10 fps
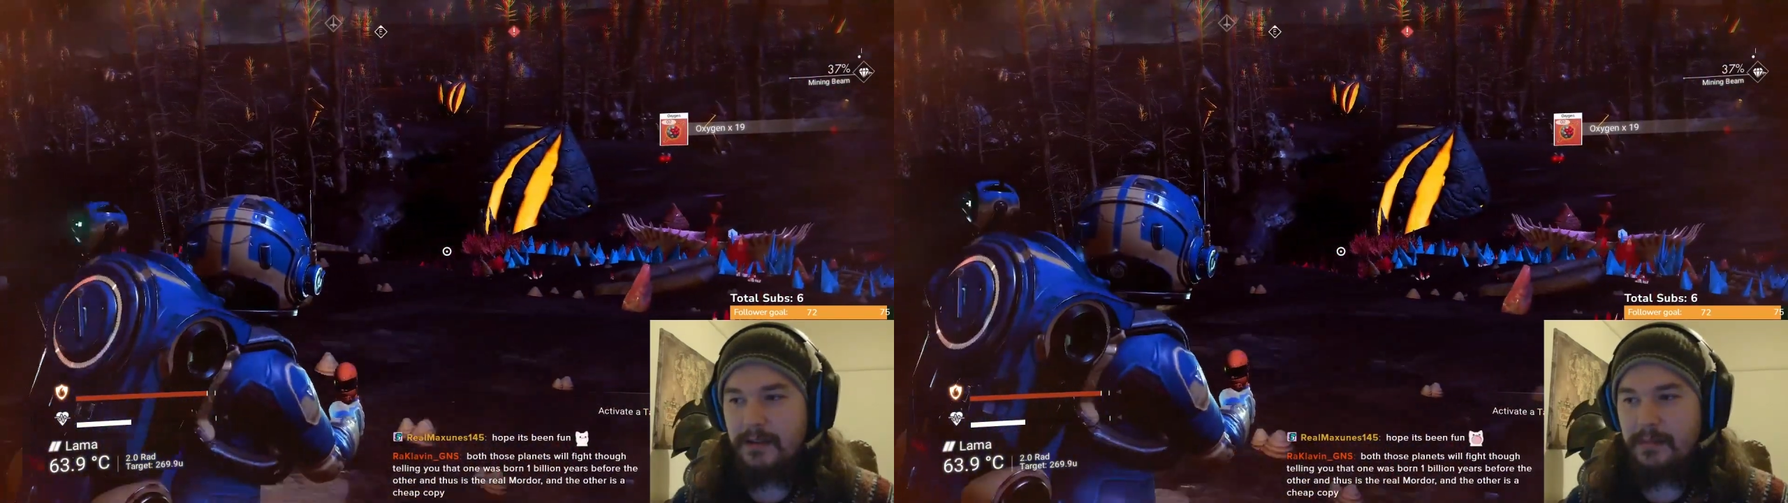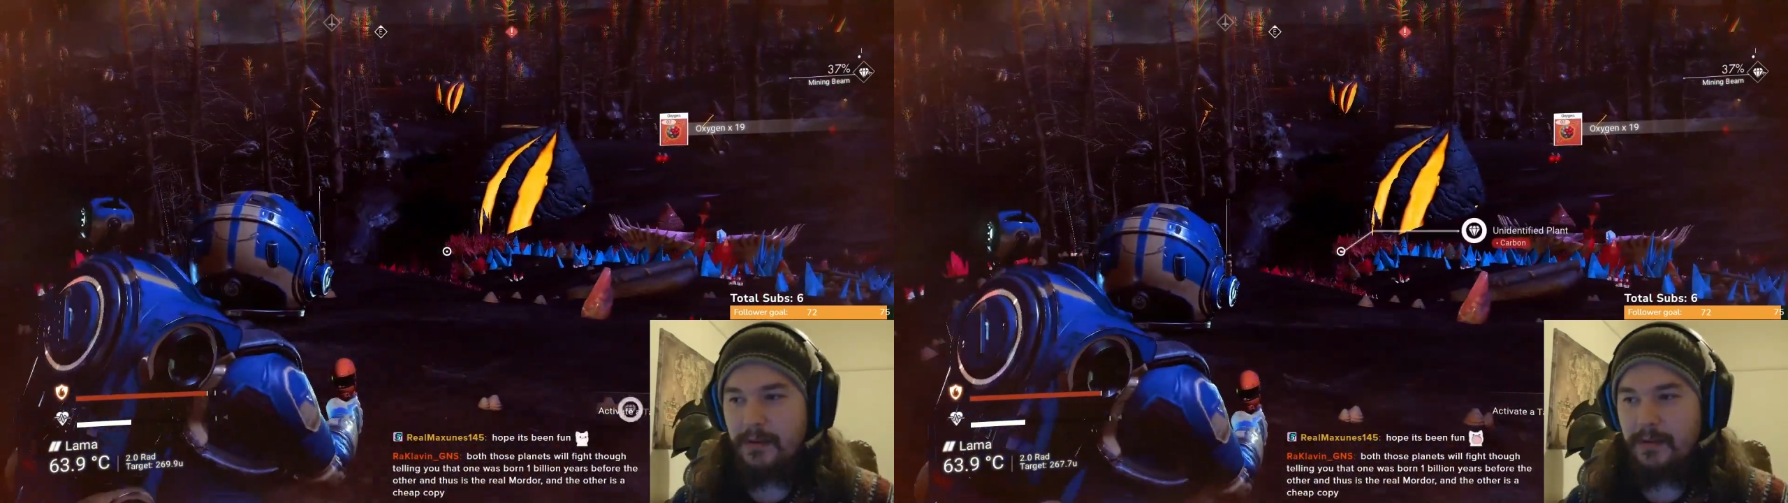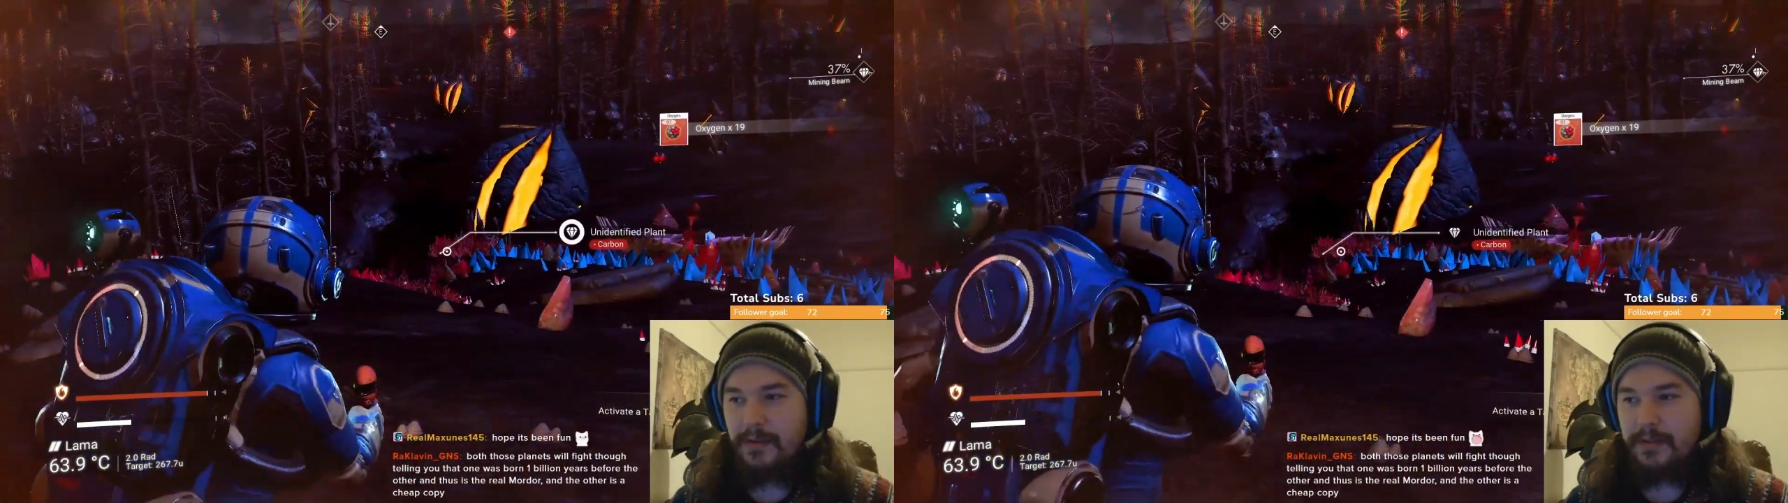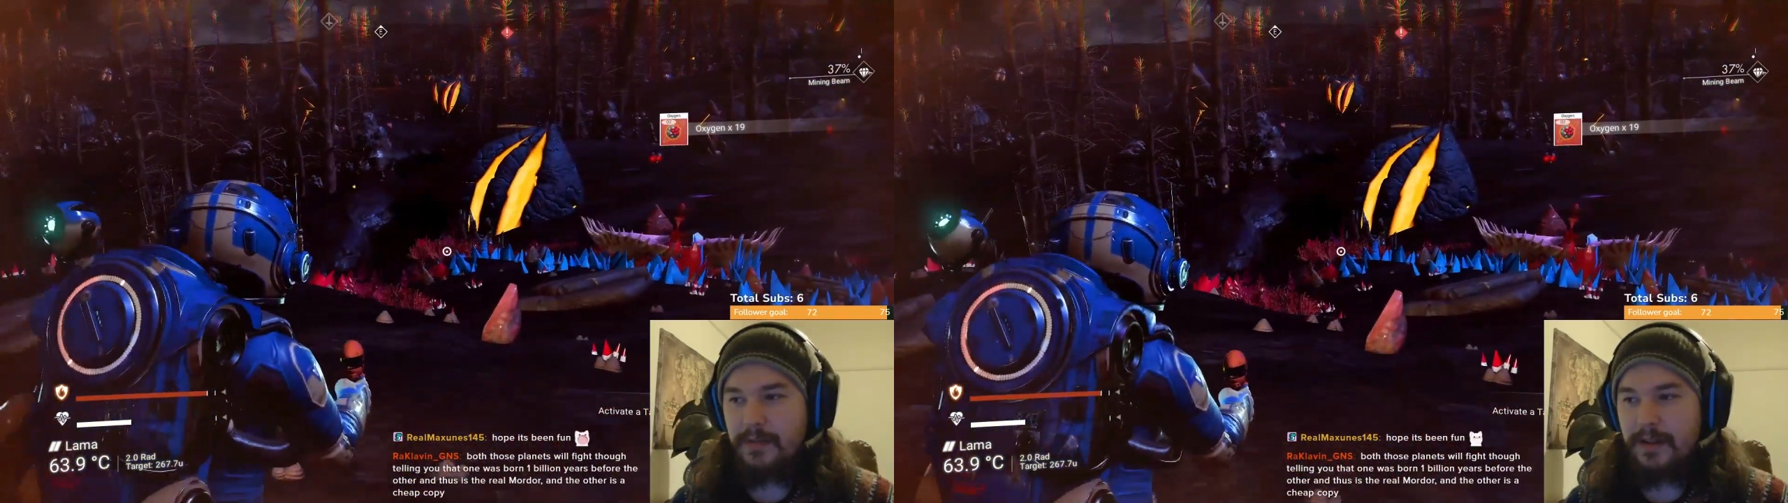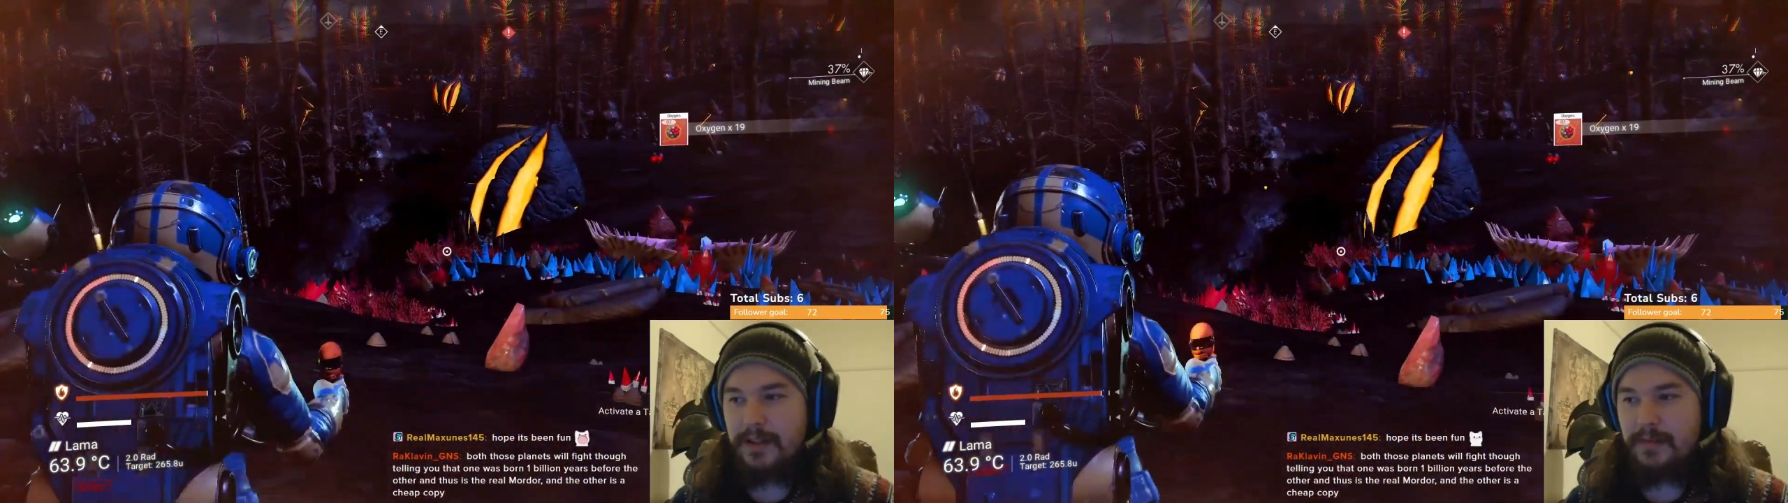Both those
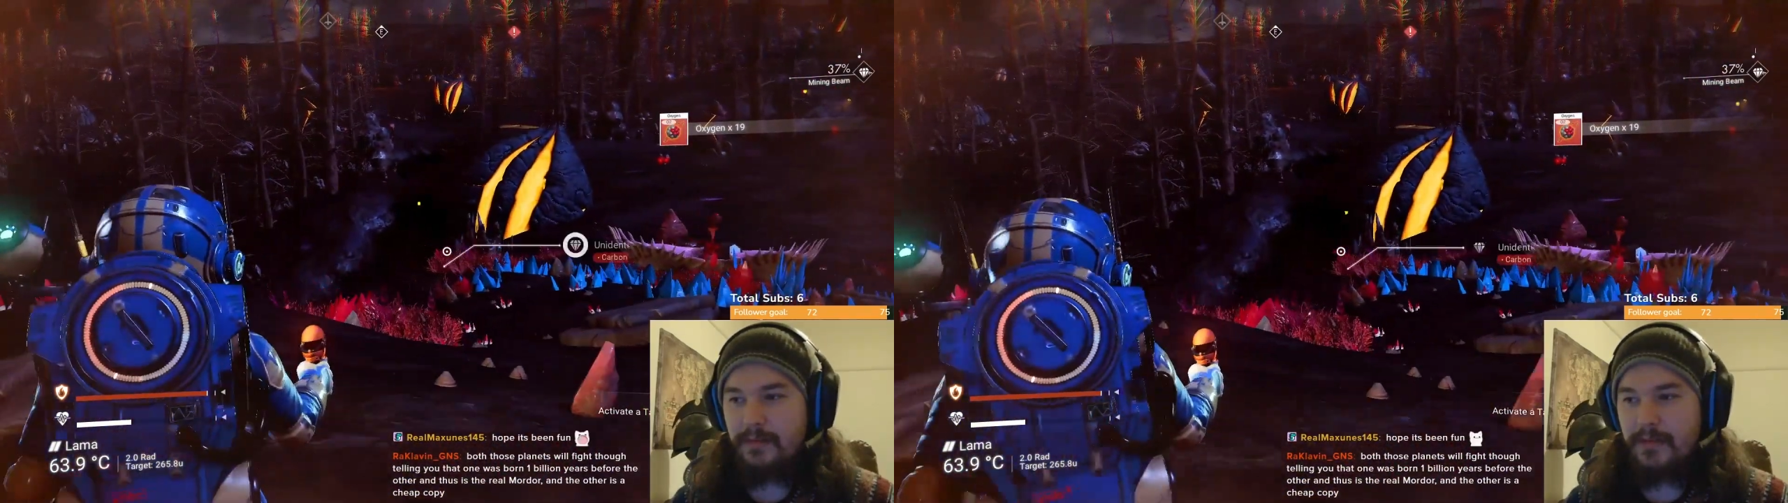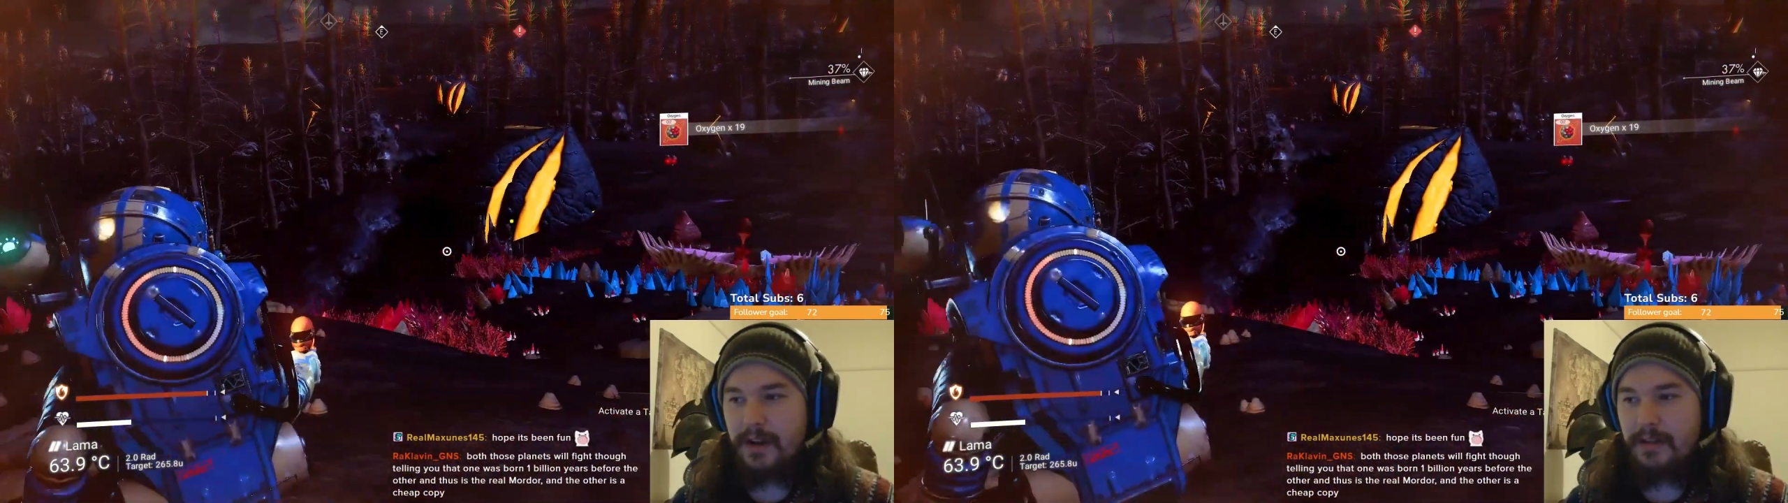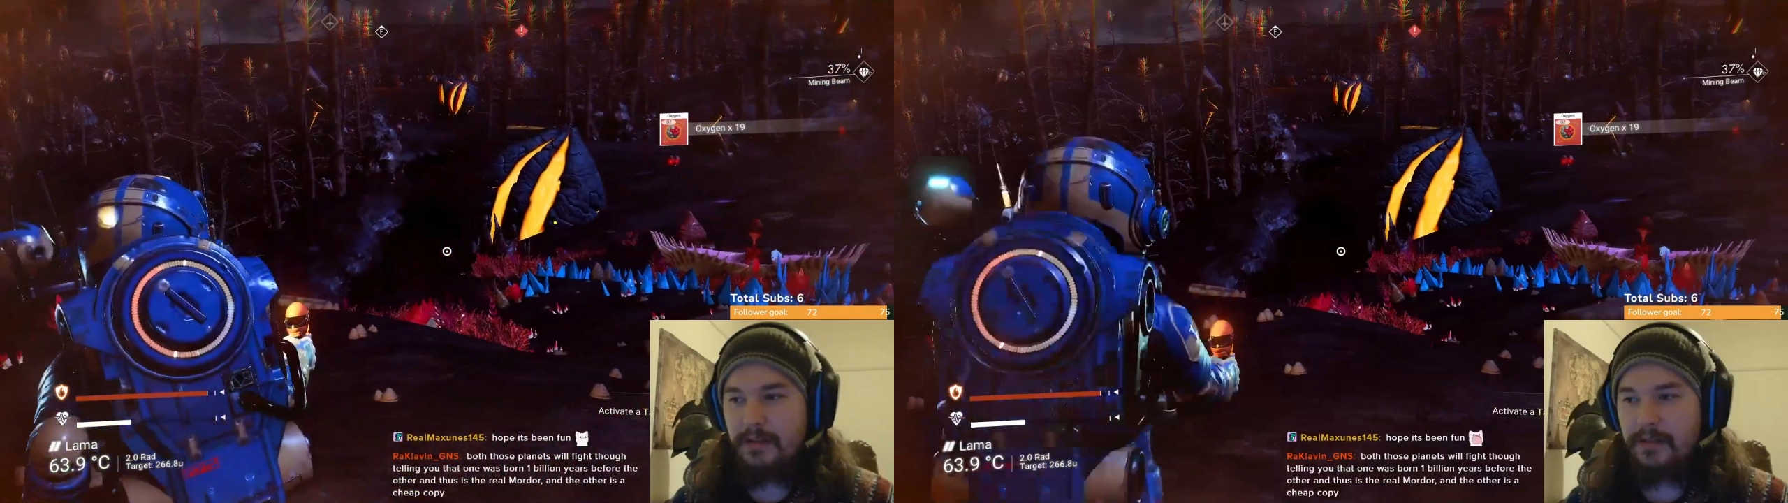planets will fight,